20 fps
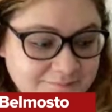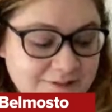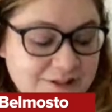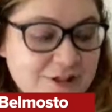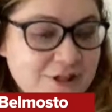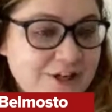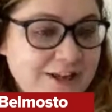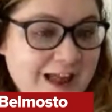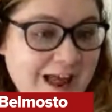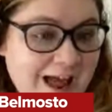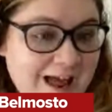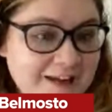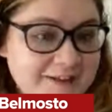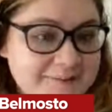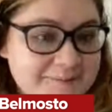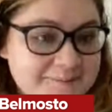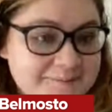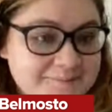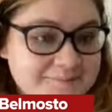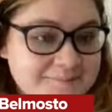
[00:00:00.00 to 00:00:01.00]
look at
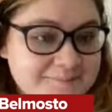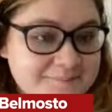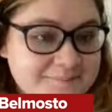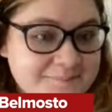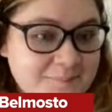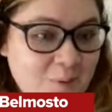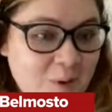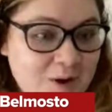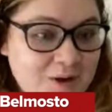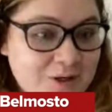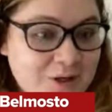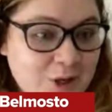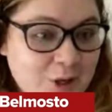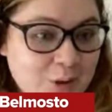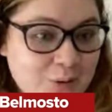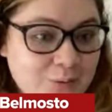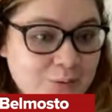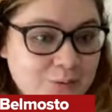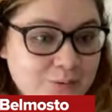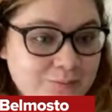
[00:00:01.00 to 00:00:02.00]
when
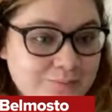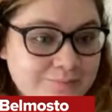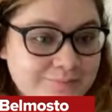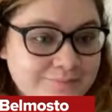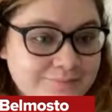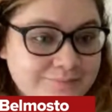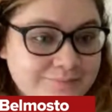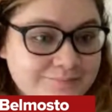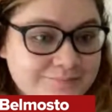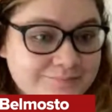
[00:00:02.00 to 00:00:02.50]
you